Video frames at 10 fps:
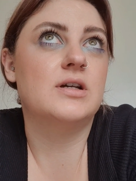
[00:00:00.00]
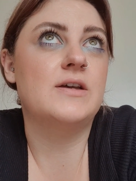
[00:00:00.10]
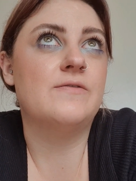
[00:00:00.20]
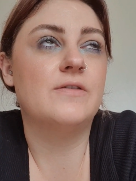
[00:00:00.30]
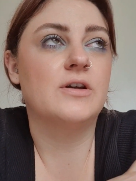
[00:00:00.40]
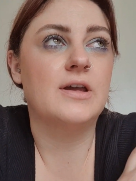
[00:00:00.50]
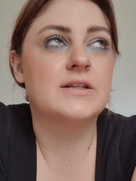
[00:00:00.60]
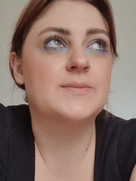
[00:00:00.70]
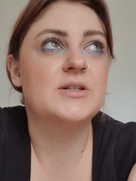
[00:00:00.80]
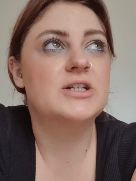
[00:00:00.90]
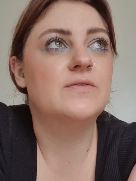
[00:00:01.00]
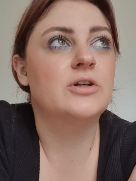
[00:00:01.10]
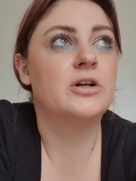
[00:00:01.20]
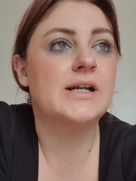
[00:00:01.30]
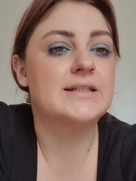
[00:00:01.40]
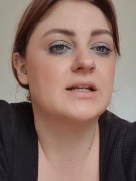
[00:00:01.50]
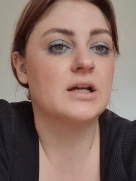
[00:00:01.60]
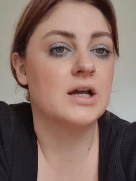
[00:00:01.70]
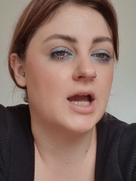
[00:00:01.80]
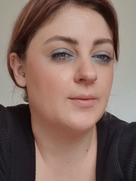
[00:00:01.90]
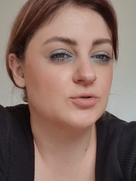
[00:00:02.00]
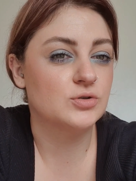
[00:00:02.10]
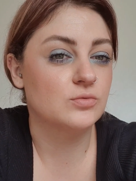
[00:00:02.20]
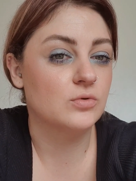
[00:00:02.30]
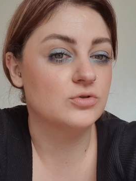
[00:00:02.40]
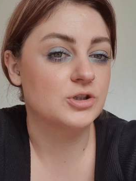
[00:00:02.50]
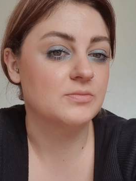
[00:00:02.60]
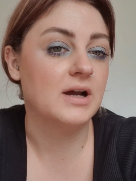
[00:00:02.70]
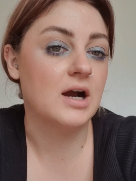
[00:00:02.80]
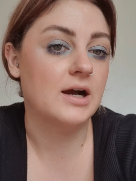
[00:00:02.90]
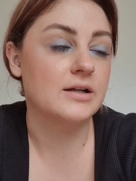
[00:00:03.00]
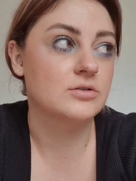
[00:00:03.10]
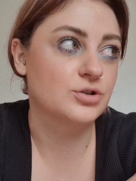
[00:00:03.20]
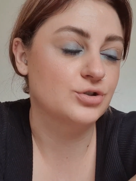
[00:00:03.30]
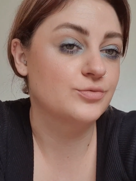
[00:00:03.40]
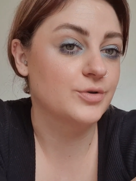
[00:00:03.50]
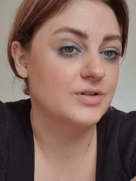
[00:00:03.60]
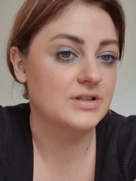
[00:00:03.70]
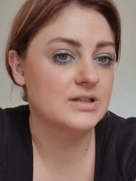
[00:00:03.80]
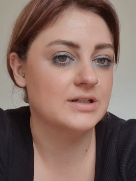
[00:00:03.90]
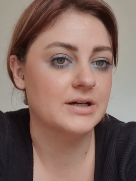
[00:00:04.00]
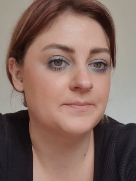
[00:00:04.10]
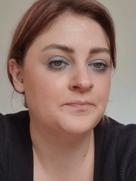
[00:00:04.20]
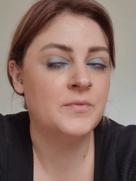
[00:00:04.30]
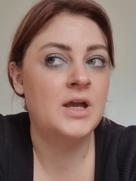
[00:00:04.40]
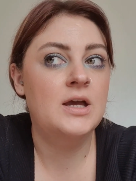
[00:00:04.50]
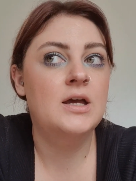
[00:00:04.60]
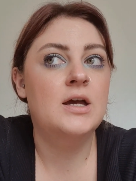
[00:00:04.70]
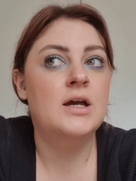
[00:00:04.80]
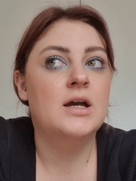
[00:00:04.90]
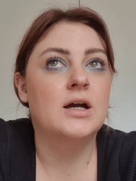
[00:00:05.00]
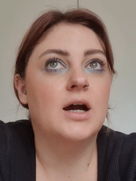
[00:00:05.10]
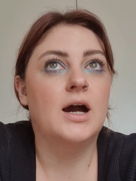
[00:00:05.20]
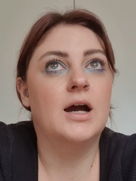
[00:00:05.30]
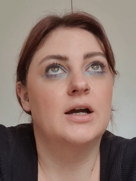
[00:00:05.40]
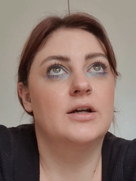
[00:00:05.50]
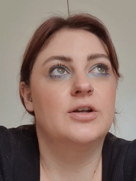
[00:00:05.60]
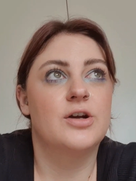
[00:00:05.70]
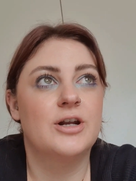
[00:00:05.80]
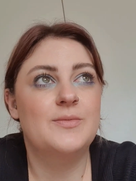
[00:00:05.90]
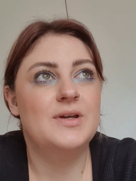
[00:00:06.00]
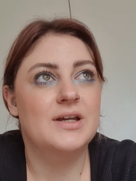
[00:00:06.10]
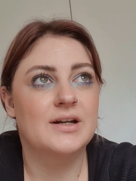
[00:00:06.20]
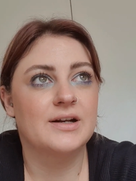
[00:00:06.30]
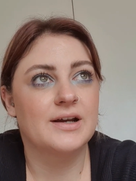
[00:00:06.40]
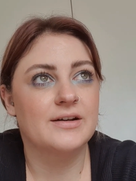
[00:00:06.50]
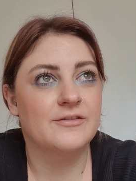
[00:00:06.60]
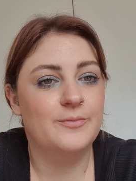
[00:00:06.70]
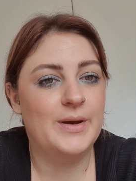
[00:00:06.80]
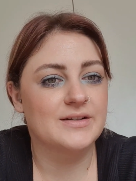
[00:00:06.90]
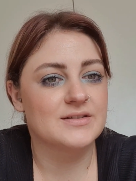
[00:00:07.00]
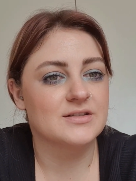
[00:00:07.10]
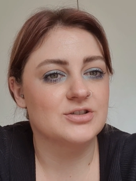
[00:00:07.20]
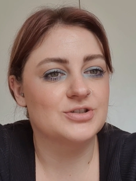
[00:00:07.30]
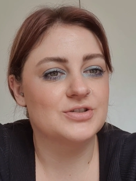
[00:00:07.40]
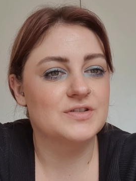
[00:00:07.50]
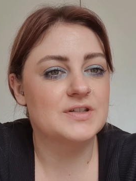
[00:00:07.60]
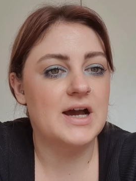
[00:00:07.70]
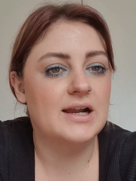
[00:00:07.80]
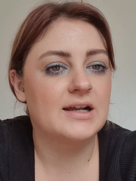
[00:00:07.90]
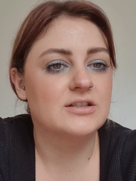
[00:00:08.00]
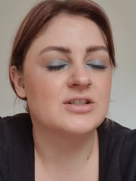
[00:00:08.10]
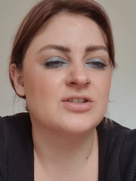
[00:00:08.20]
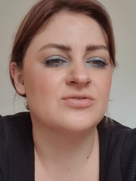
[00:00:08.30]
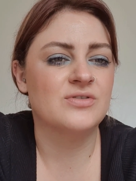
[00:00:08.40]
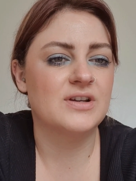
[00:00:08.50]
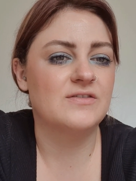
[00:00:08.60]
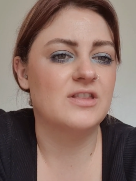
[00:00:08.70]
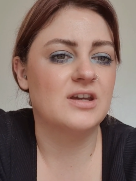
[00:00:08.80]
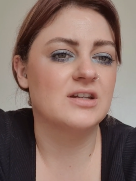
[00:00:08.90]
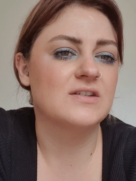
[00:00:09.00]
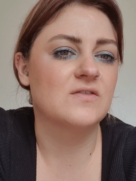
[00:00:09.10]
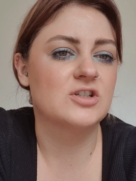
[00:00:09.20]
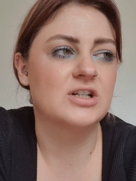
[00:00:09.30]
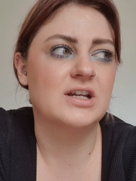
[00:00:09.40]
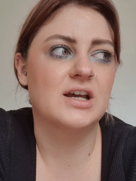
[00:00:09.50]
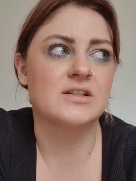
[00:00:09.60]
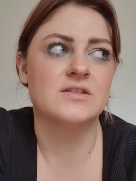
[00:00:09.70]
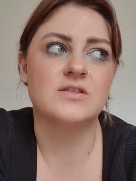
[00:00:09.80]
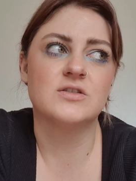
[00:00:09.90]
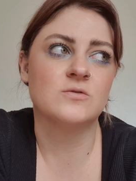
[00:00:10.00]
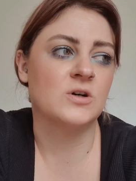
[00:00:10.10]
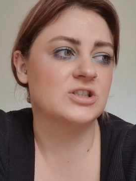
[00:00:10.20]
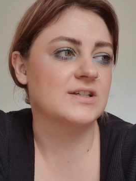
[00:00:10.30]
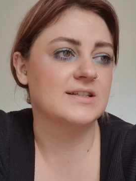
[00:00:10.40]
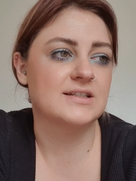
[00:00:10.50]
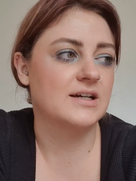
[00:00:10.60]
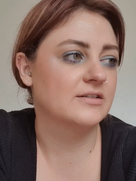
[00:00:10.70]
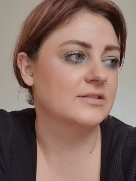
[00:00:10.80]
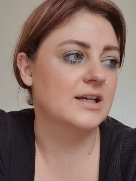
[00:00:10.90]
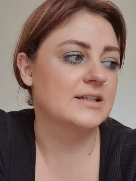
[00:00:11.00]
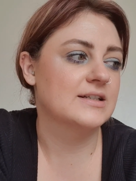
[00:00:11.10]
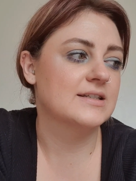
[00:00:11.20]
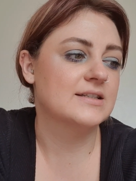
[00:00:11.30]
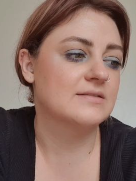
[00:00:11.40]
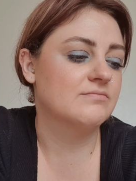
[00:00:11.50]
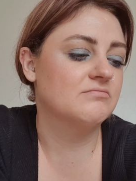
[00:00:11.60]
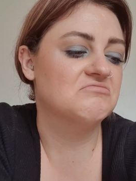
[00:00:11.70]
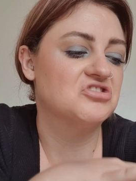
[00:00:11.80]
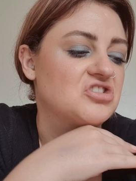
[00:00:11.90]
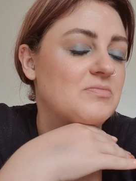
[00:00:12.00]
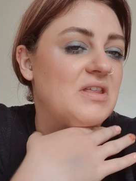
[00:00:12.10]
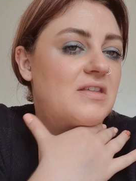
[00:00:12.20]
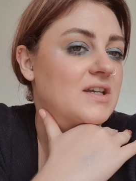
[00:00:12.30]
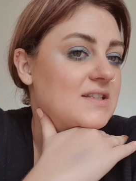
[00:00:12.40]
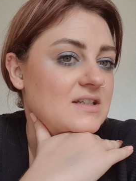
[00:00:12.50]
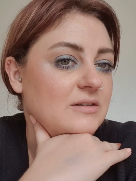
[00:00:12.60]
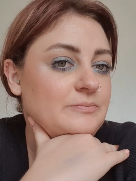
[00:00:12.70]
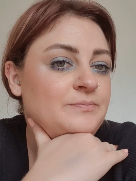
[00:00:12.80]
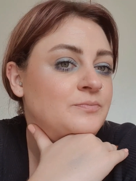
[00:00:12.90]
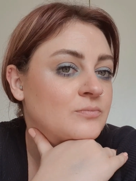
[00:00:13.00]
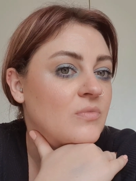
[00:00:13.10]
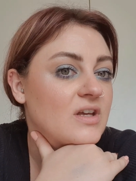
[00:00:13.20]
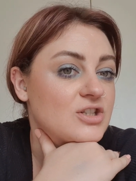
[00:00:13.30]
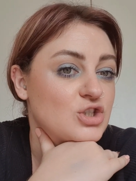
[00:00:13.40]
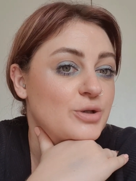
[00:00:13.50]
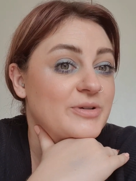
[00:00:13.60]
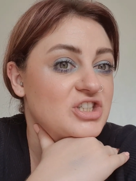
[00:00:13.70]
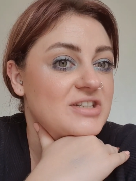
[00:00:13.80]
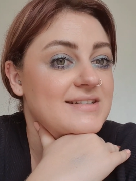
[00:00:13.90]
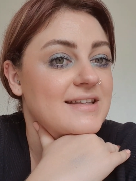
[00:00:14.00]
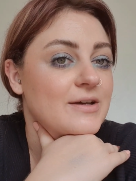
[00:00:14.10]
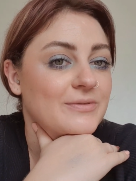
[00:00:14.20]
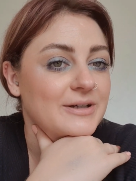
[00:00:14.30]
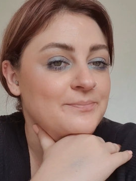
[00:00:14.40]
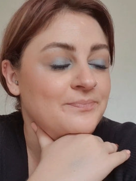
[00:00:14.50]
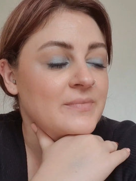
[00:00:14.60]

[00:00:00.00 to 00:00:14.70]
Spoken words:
especially if you're creating like a capsule wardrobe like I do most of the time, you're going to be in and out of pants and shirts. So I like to just roll everything individually and squash things down and shimmy things in. It's so much easier that way.